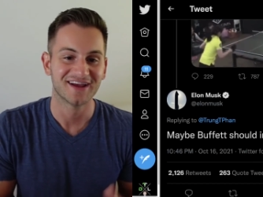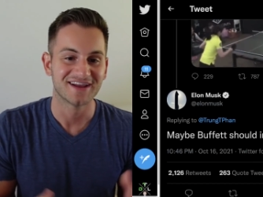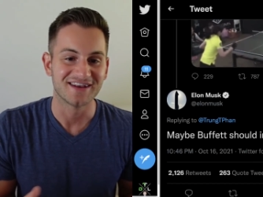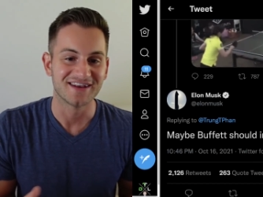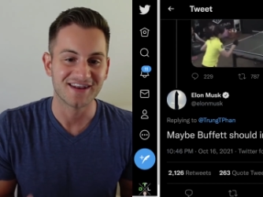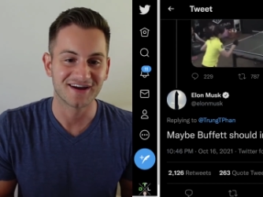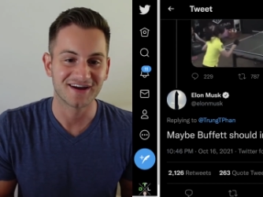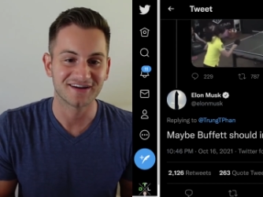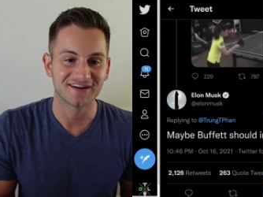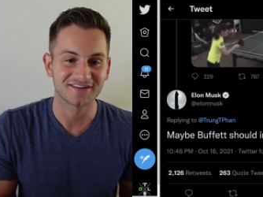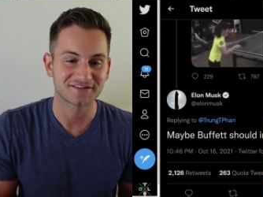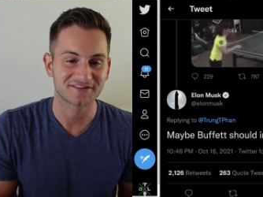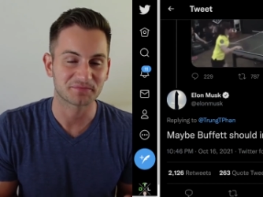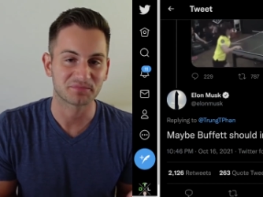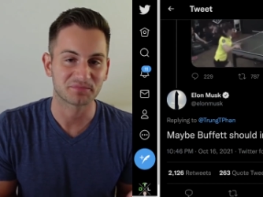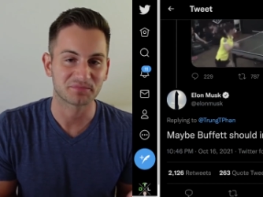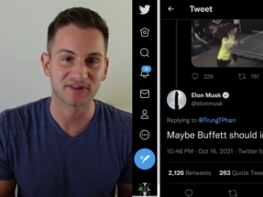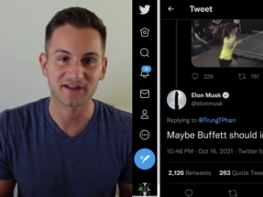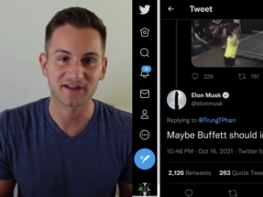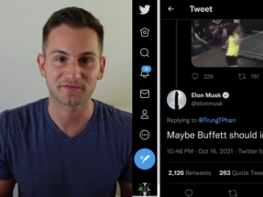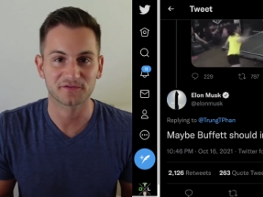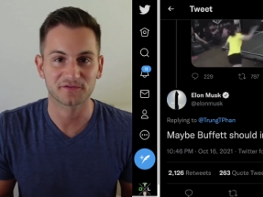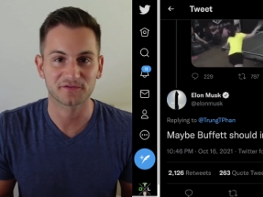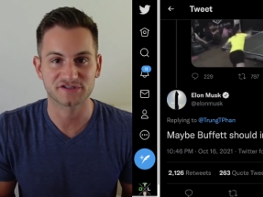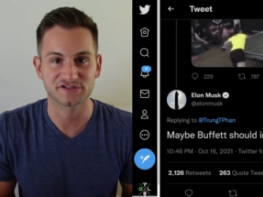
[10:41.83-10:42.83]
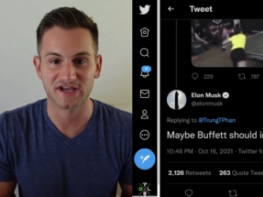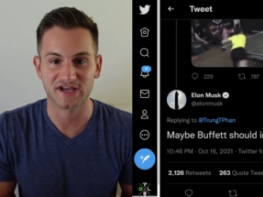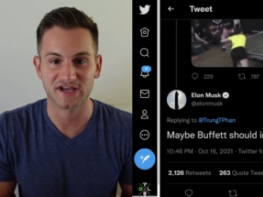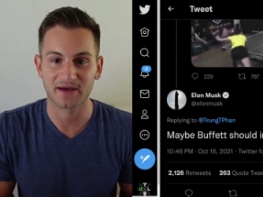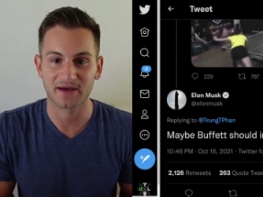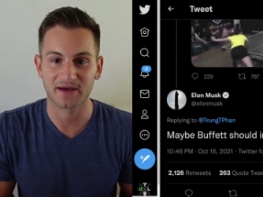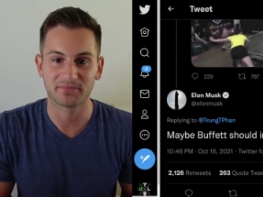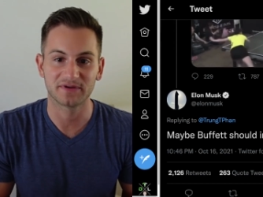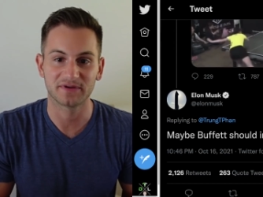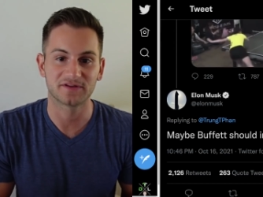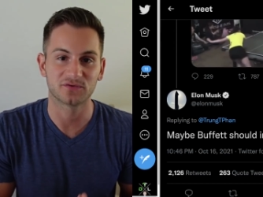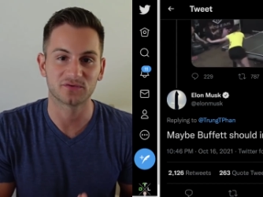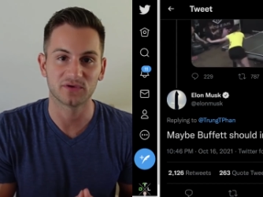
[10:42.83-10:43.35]
Nice, playful
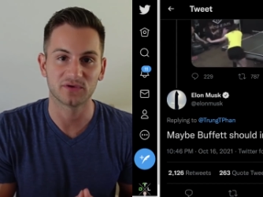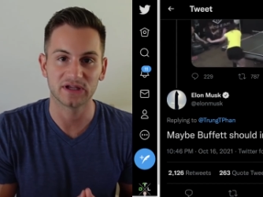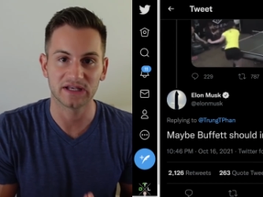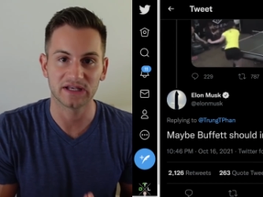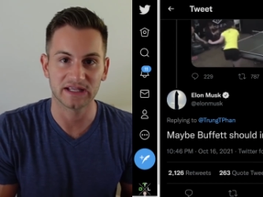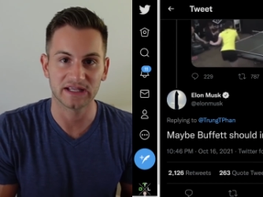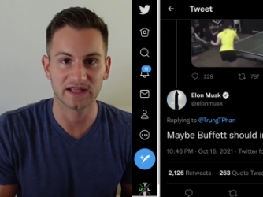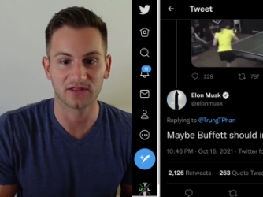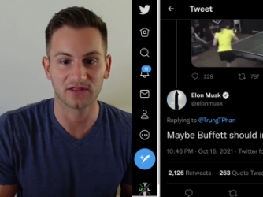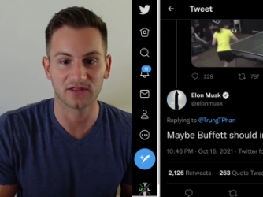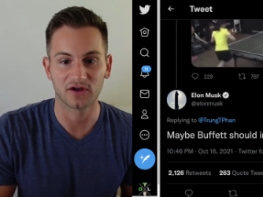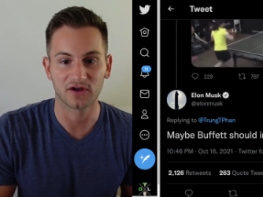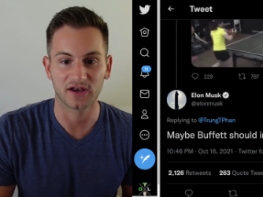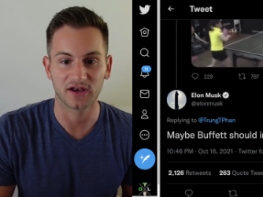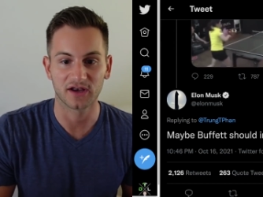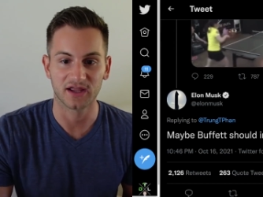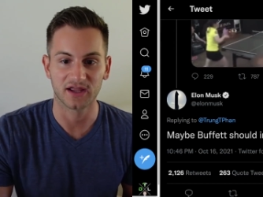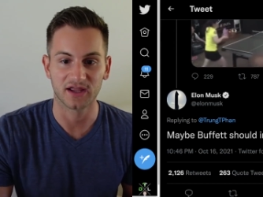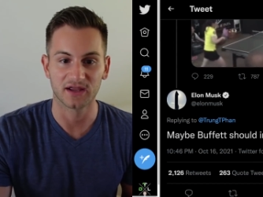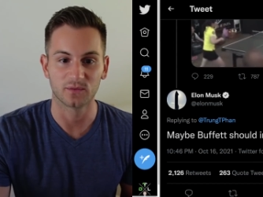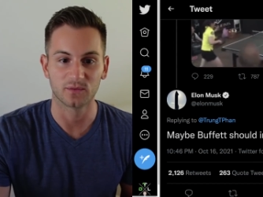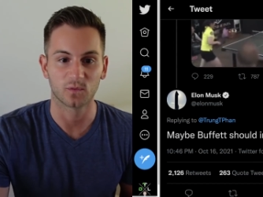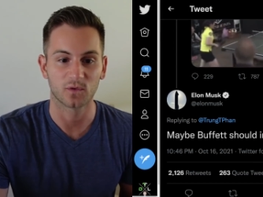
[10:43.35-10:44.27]
jab between Elon and